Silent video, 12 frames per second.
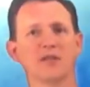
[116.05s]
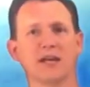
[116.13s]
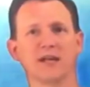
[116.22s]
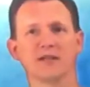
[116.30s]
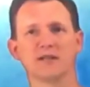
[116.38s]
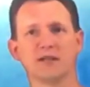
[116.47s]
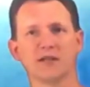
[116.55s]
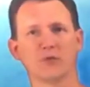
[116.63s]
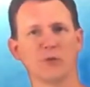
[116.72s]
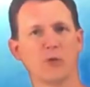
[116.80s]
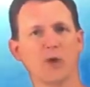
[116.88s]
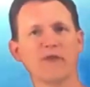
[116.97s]
case is
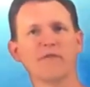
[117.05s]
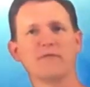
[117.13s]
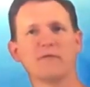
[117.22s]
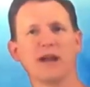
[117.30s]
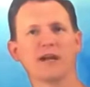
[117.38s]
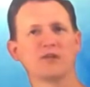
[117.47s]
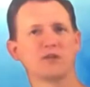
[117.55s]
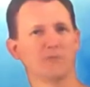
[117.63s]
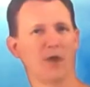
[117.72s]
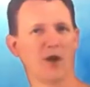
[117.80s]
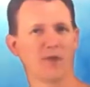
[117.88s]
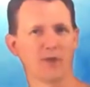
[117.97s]
when one of the fraction's
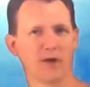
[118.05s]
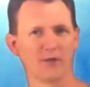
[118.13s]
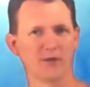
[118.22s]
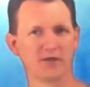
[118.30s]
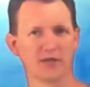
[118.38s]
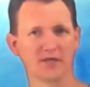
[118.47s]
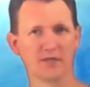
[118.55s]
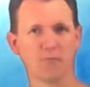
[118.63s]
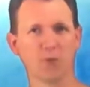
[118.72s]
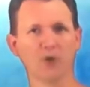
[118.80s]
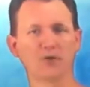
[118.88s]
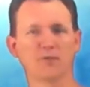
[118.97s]
bottom numbers is a
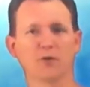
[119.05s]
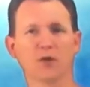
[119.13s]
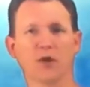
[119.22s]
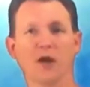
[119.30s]
multiple